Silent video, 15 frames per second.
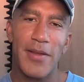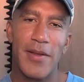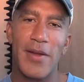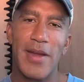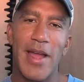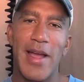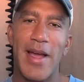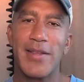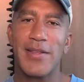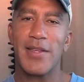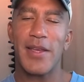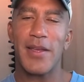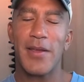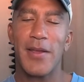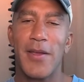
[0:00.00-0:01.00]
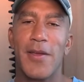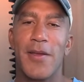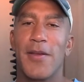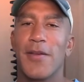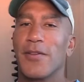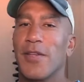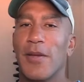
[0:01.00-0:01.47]
You know, and I, I say
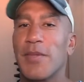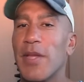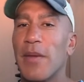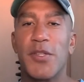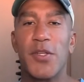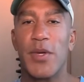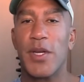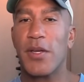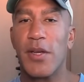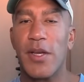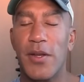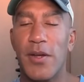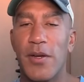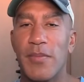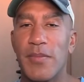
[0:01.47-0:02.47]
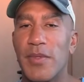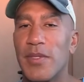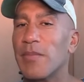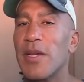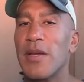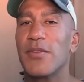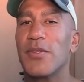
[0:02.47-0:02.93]
sometimes you want to cook at home,
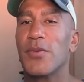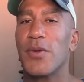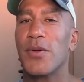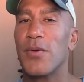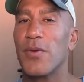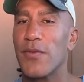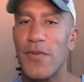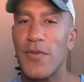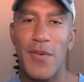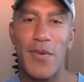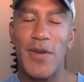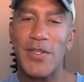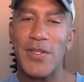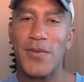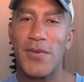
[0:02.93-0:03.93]
sometimes you want to order from a